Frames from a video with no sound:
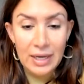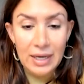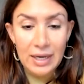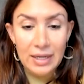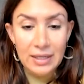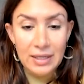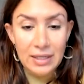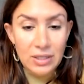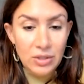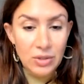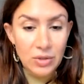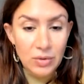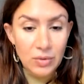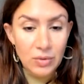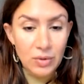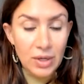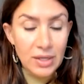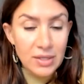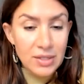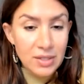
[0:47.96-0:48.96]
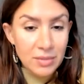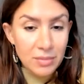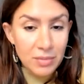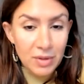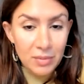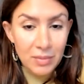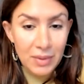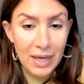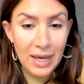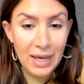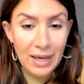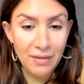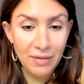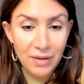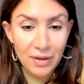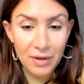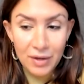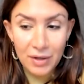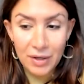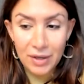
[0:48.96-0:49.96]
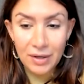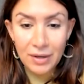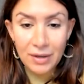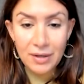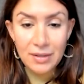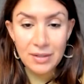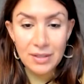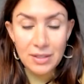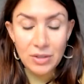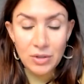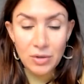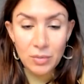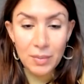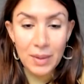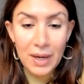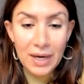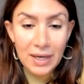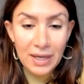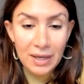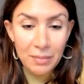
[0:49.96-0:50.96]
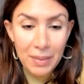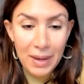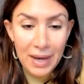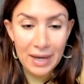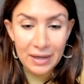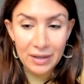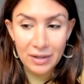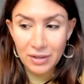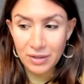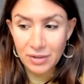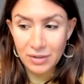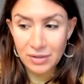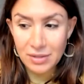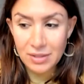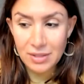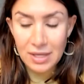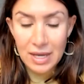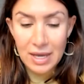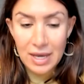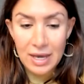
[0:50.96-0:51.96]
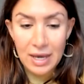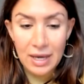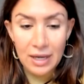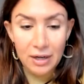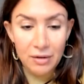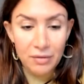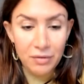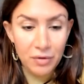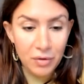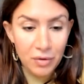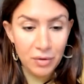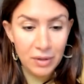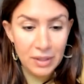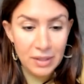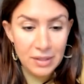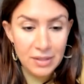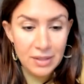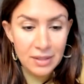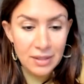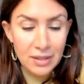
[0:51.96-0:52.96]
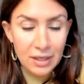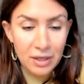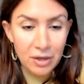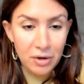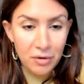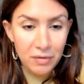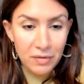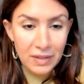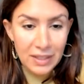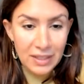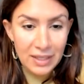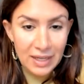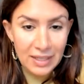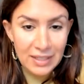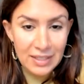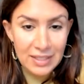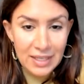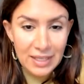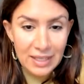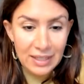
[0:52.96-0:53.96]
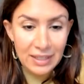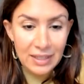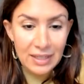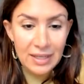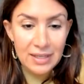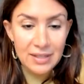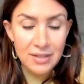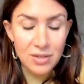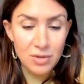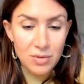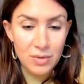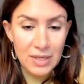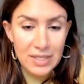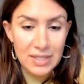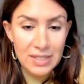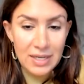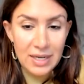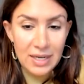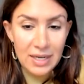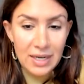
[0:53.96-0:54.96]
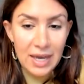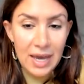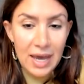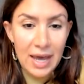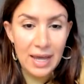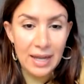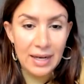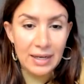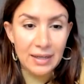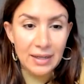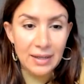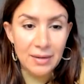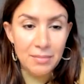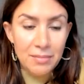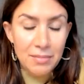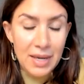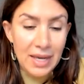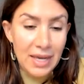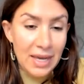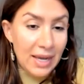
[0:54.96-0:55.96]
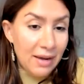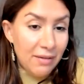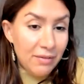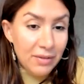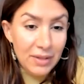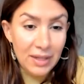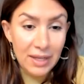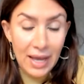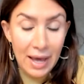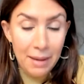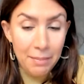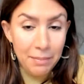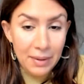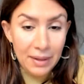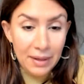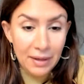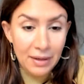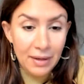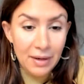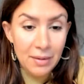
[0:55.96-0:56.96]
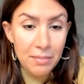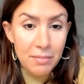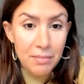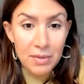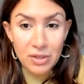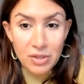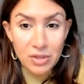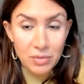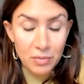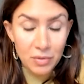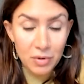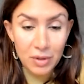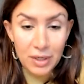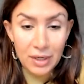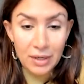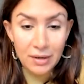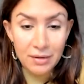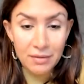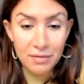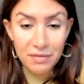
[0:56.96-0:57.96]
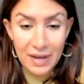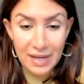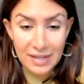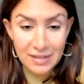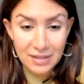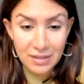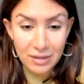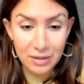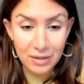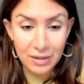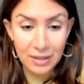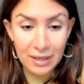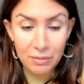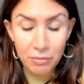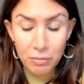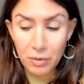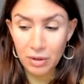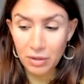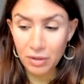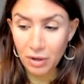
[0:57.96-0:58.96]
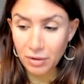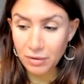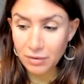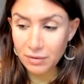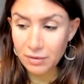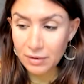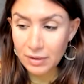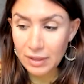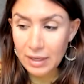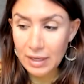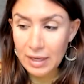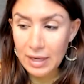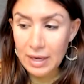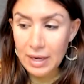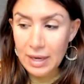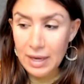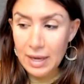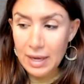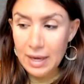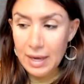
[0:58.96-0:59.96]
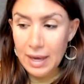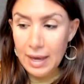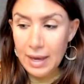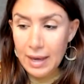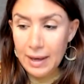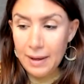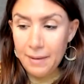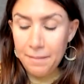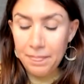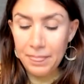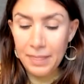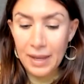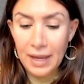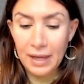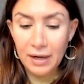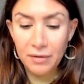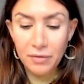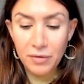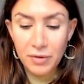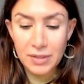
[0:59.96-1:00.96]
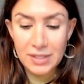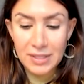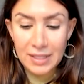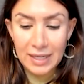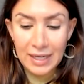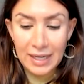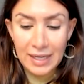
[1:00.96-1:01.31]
the new customer behavior, the new buying patterns, and of course the COVID-19 stressing and making everything happen much more faster than we thought. And of course, like I